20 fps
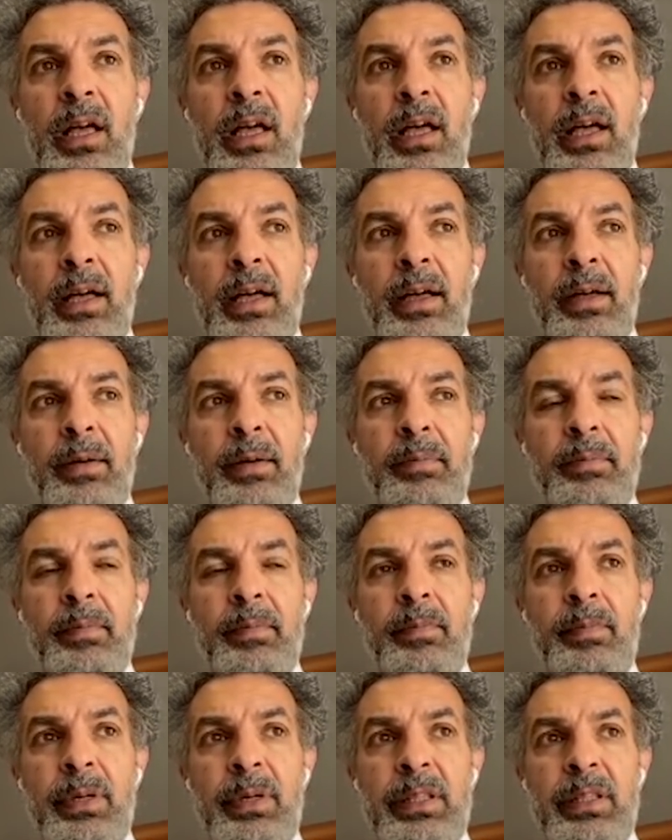
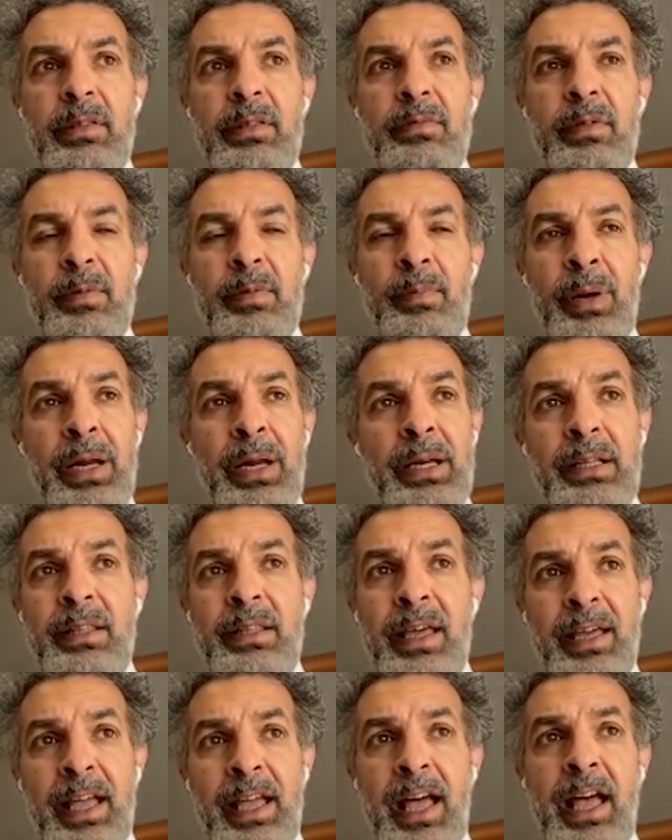But apparently
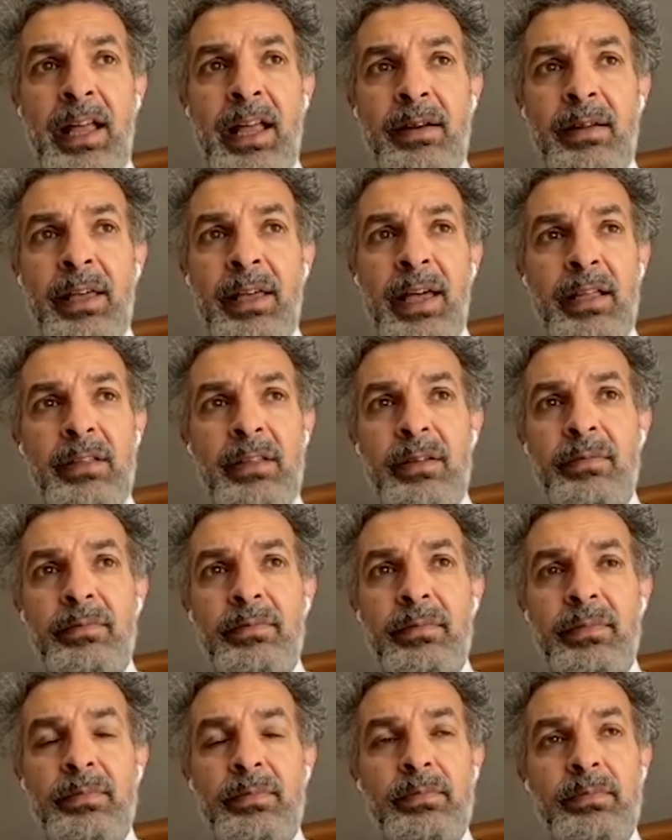they can get
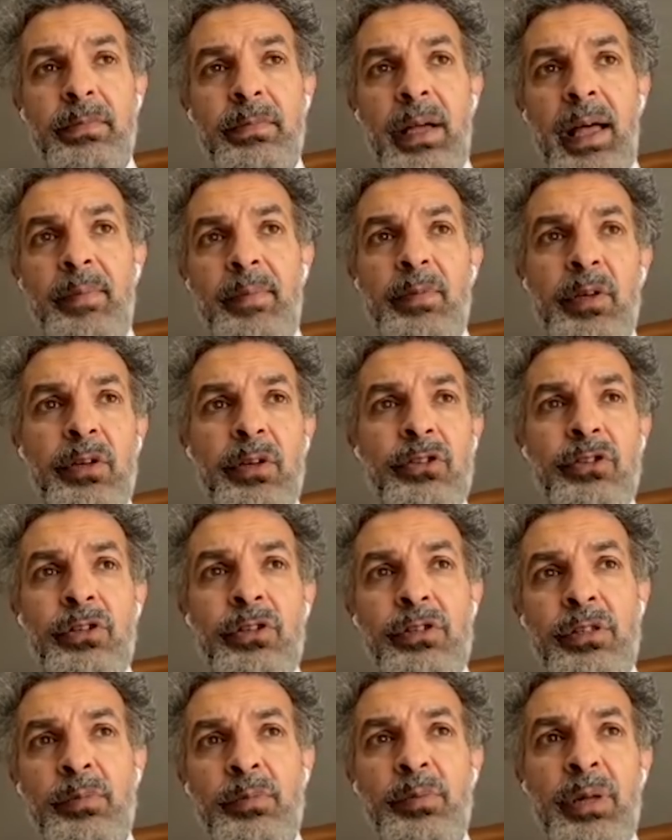ammunition
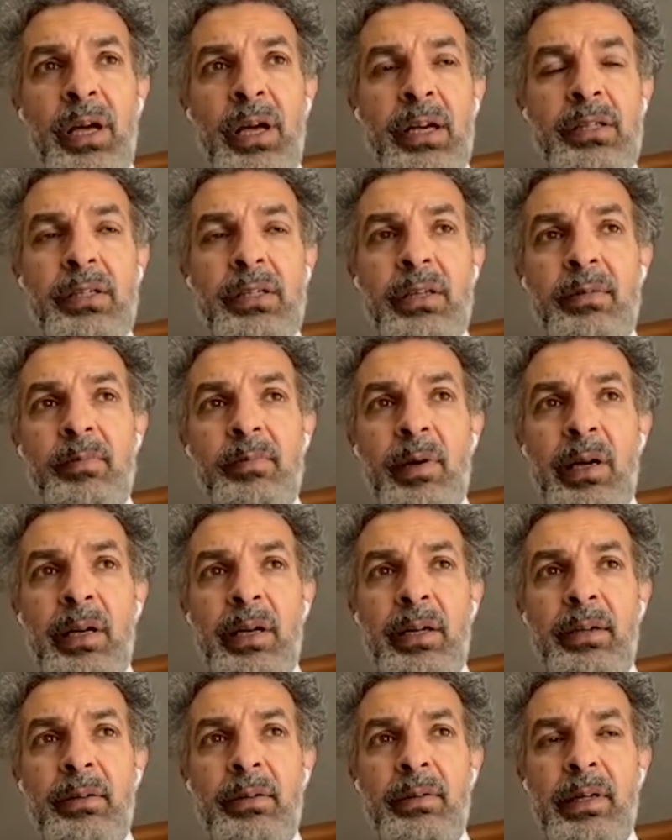and supplies in
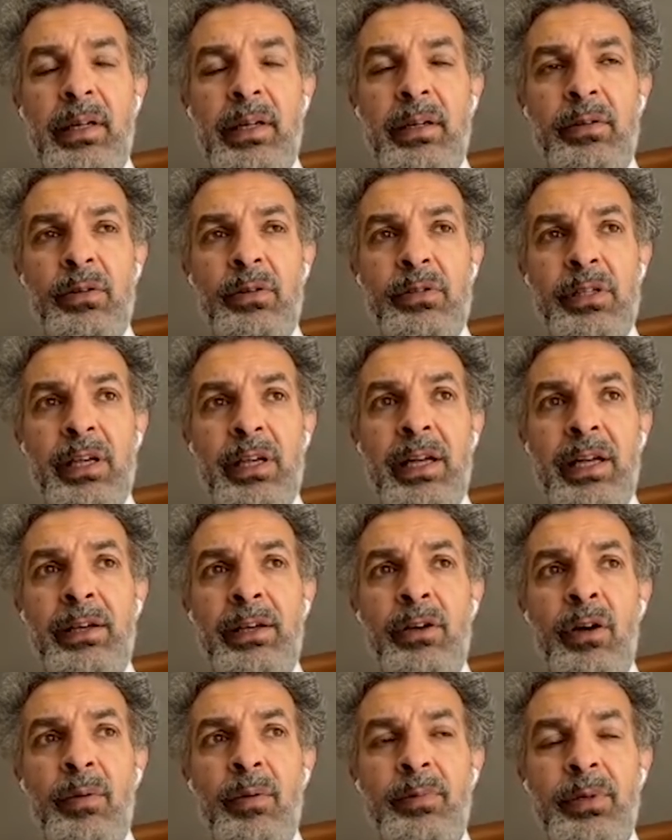by using
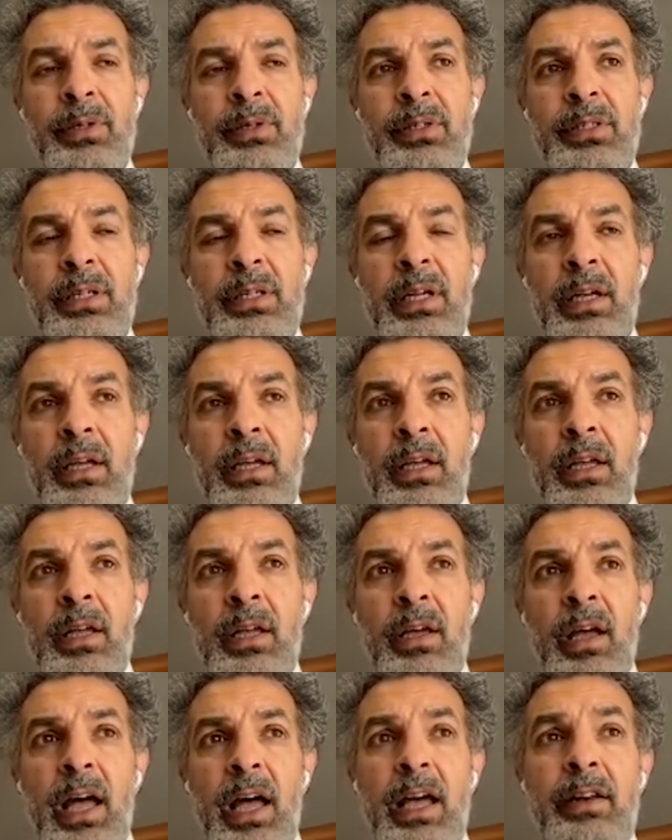helicopters.
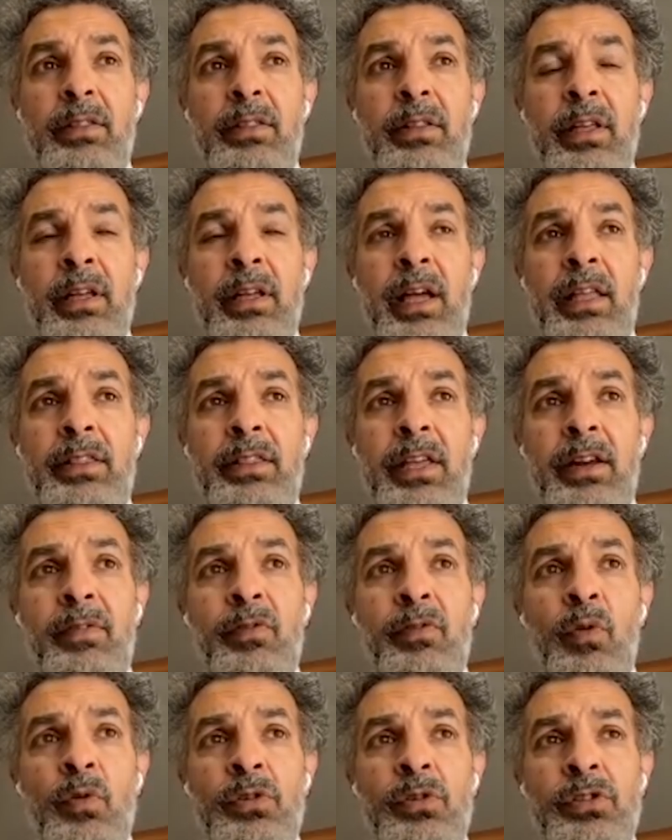And then,
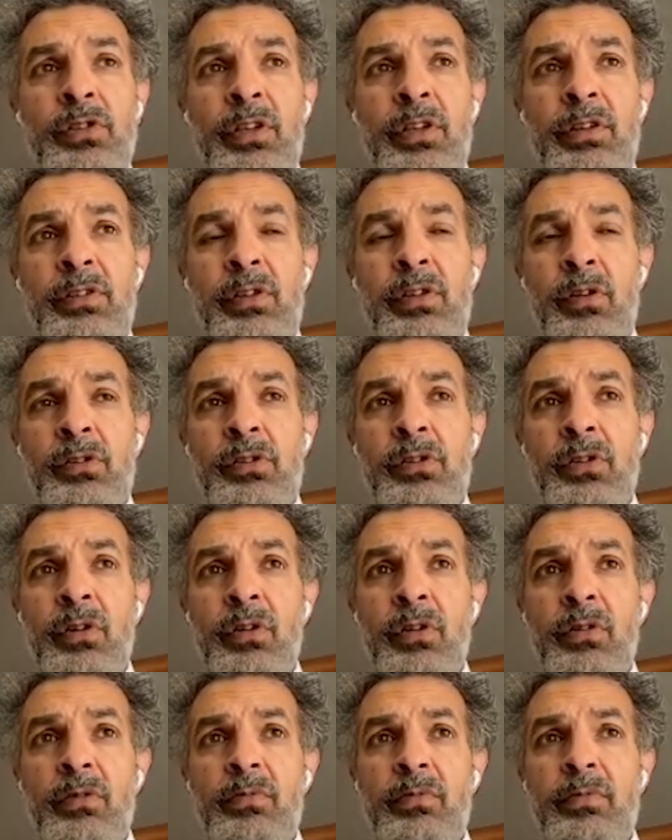of course, there've
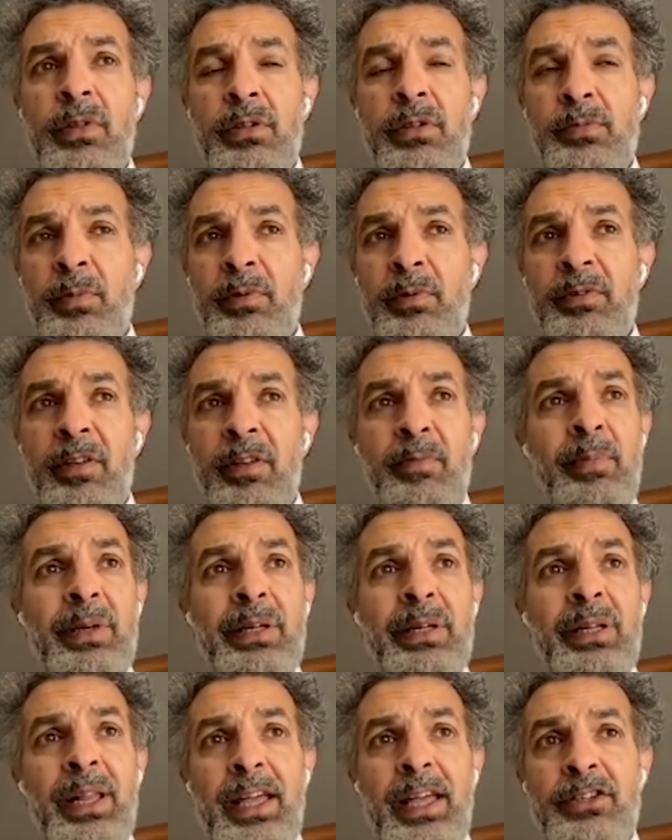been
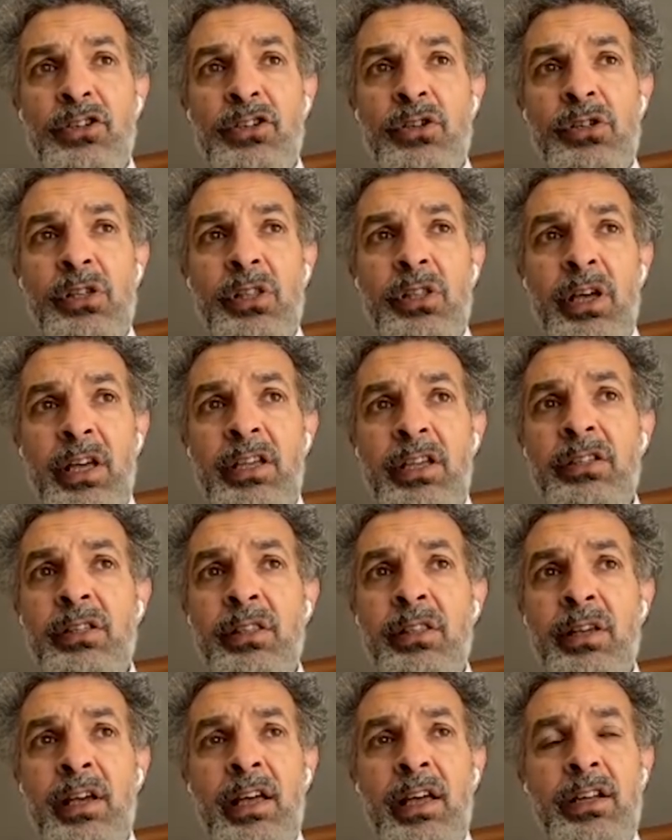clashes in the east
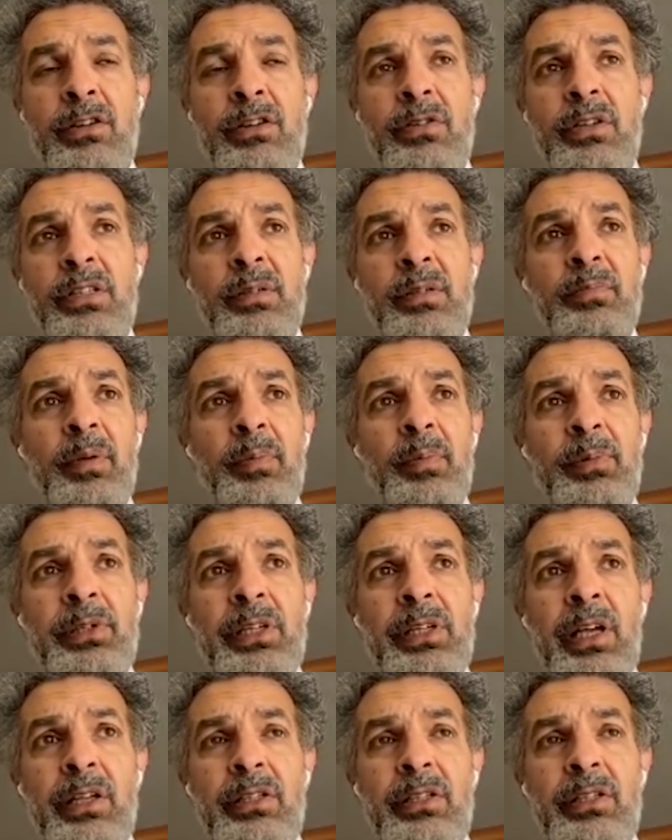of the country. Some people
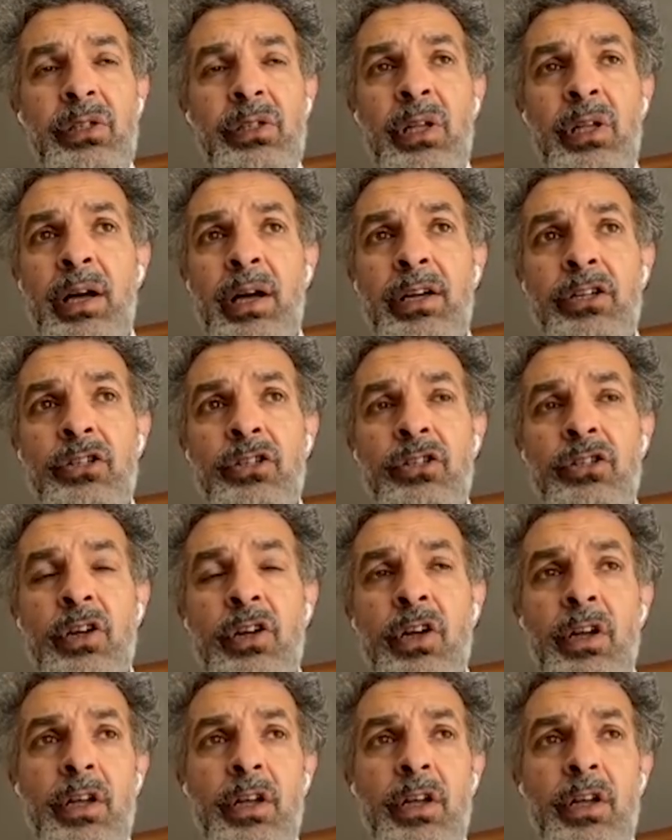say it's Daesh.